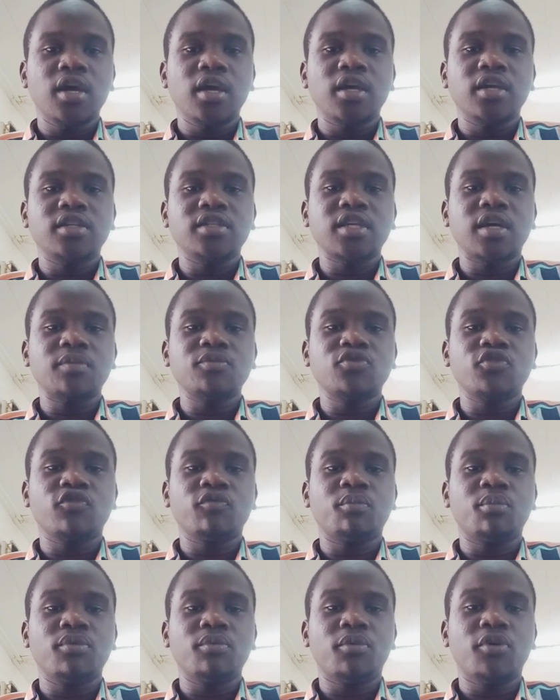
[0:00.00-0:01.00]
in terms
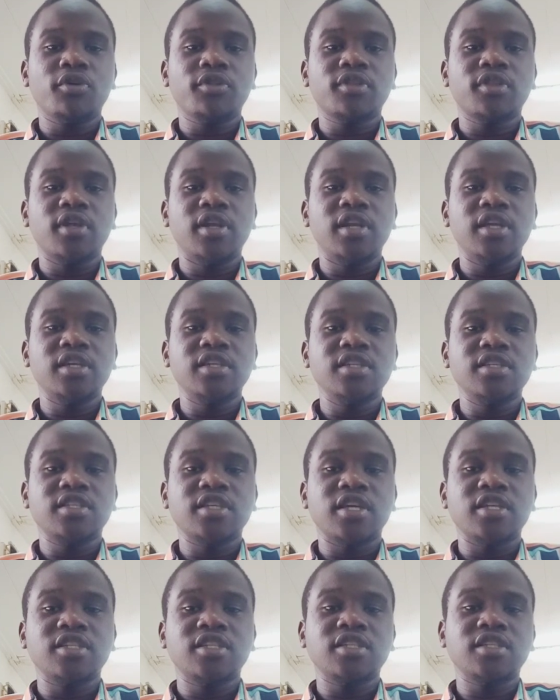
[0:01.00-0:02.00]
of both the ladies
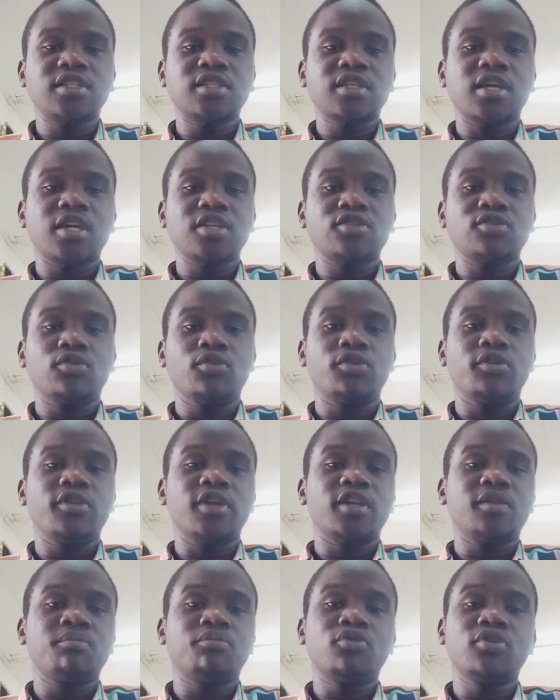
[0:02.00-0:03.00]
and gents category
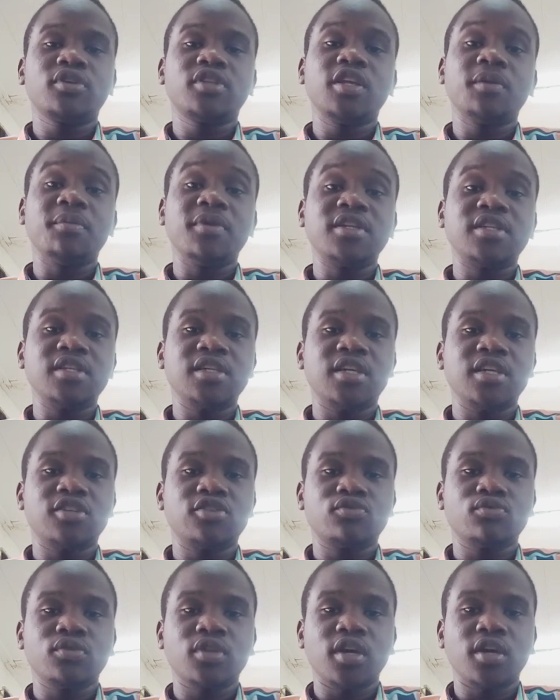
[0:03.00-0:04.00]
that booked them a
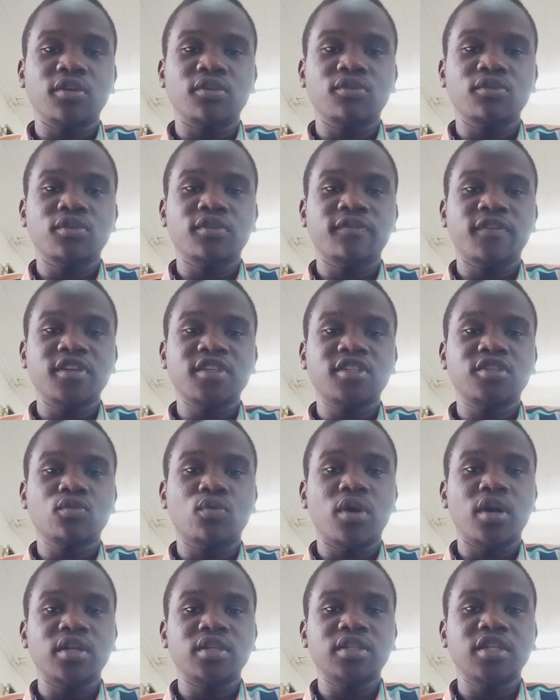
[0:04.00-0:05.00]
ticket to the University
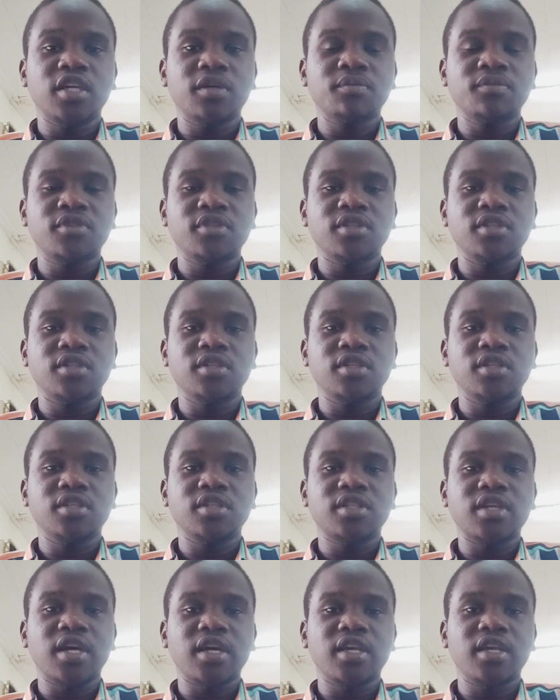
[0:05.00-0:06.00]
World Games
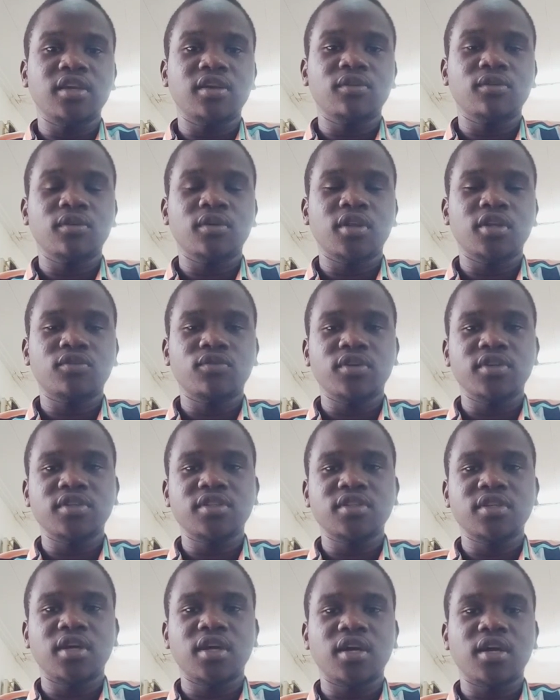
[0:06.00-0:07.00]
in Turkey. That
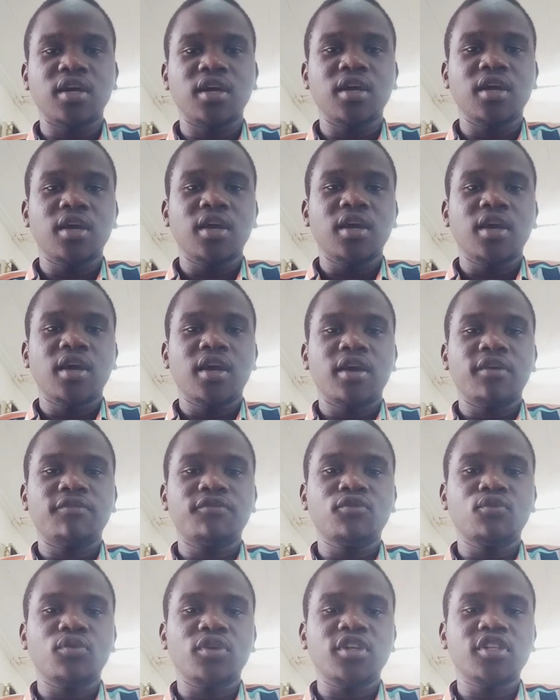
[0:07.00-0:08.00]
was a
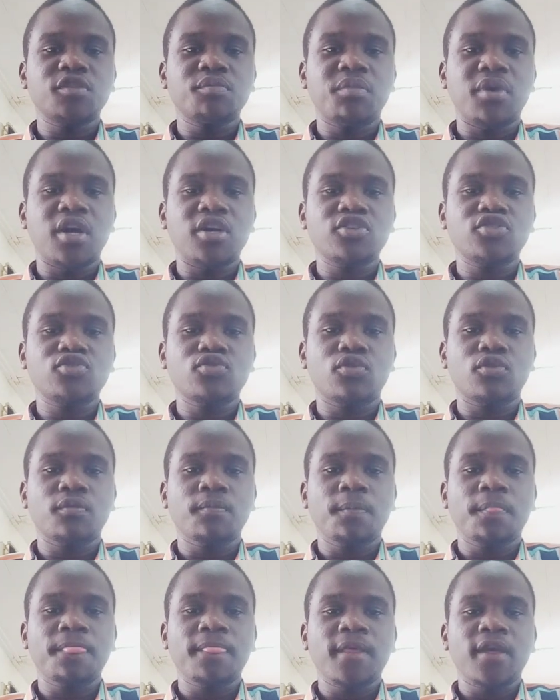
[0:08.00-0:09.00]
few weeks back.
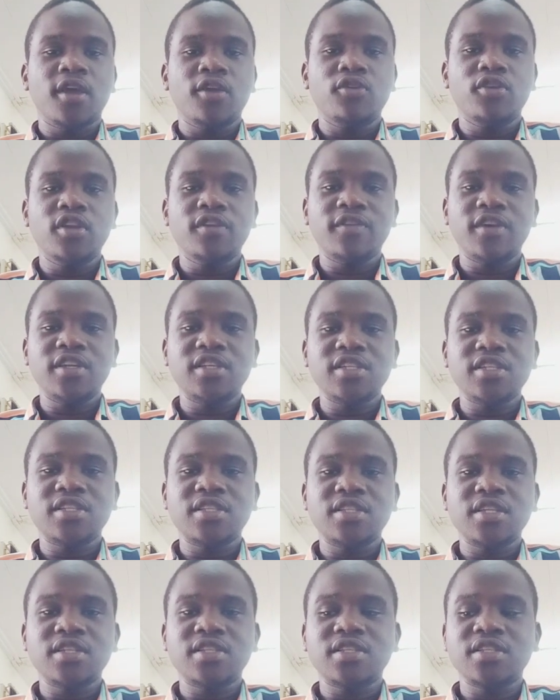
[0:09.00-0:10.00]
So United
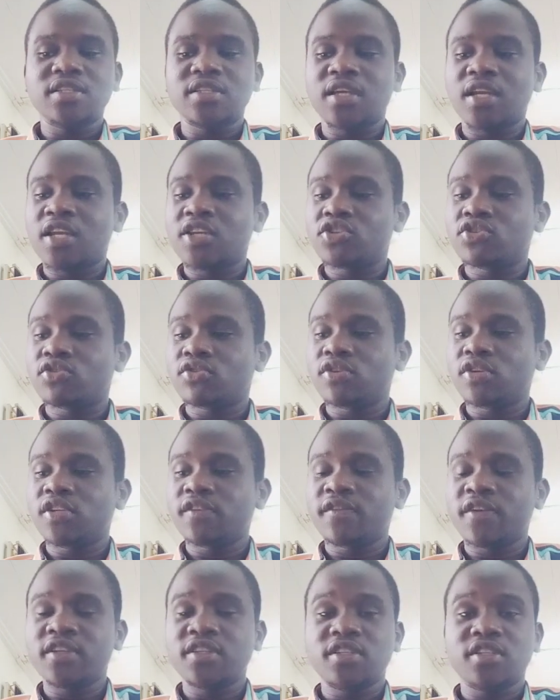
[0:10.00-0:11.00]
States International
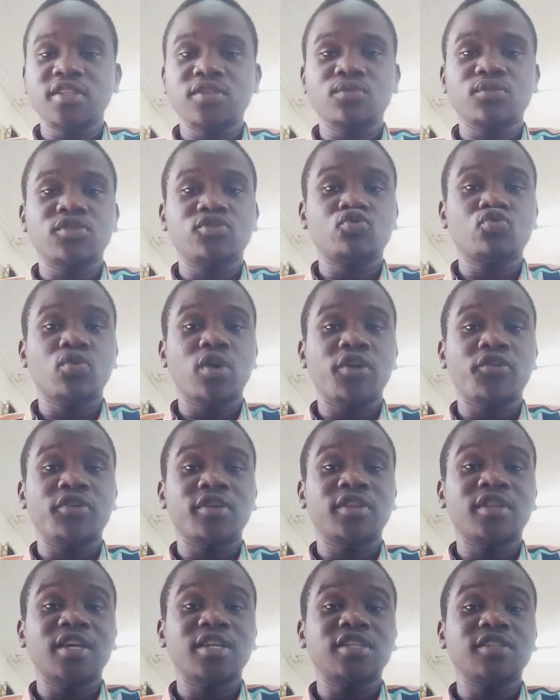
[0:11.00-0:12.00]
University with
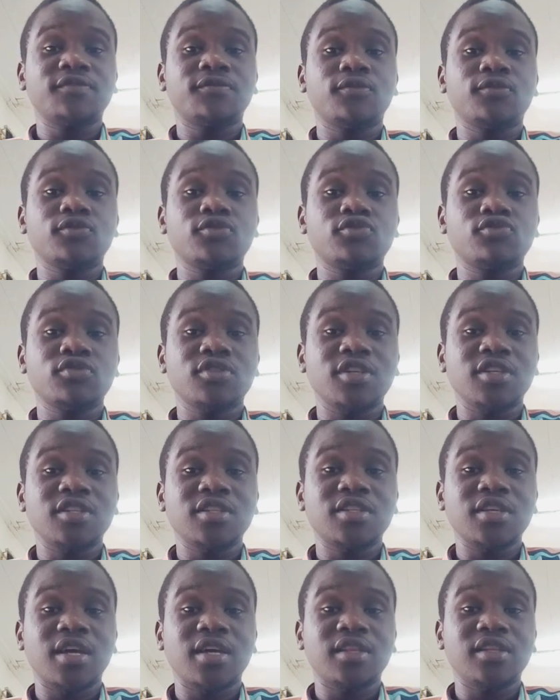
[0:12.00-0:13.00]
234
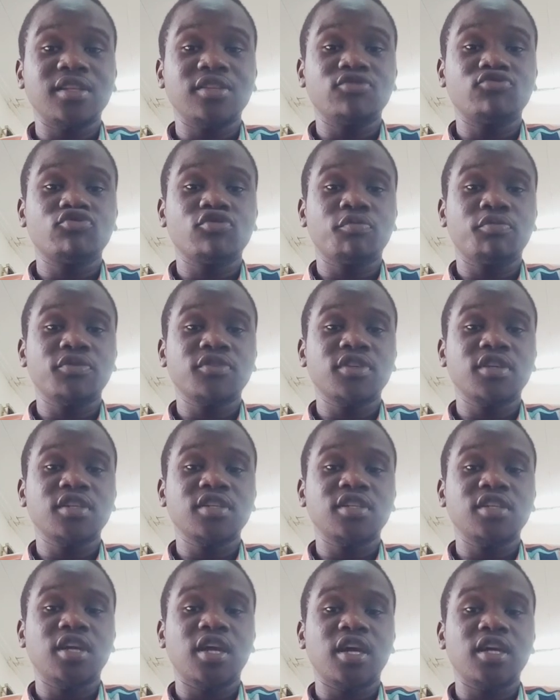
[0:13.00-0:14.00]
student athletes
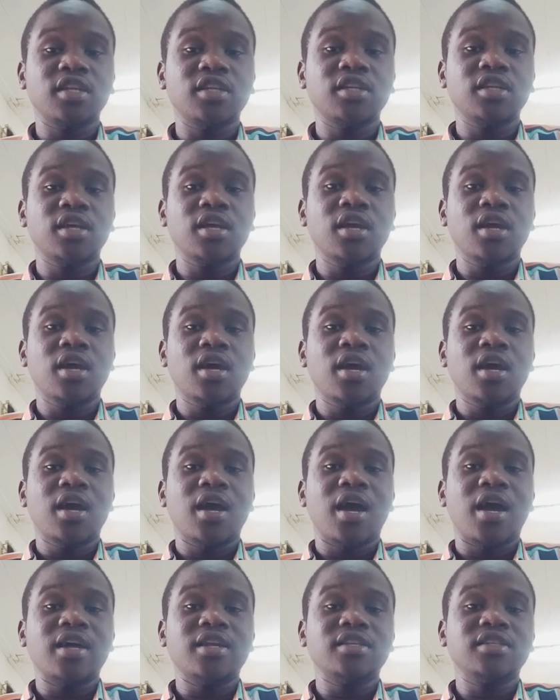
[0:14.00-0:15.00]
representing,
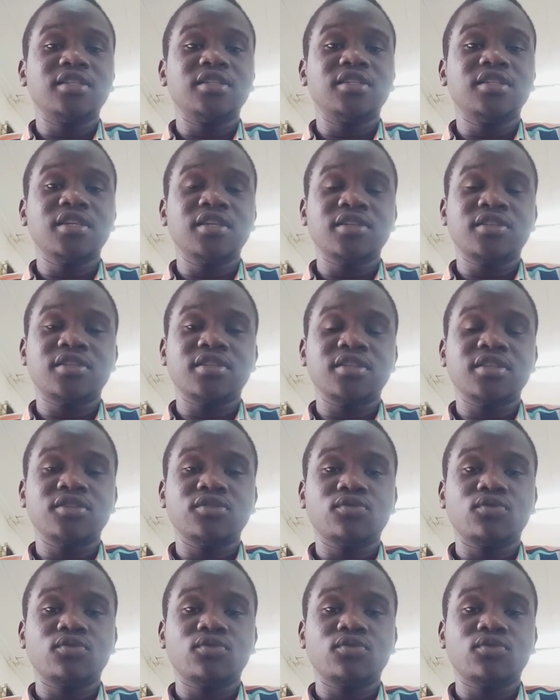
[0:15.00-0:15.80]
and yes,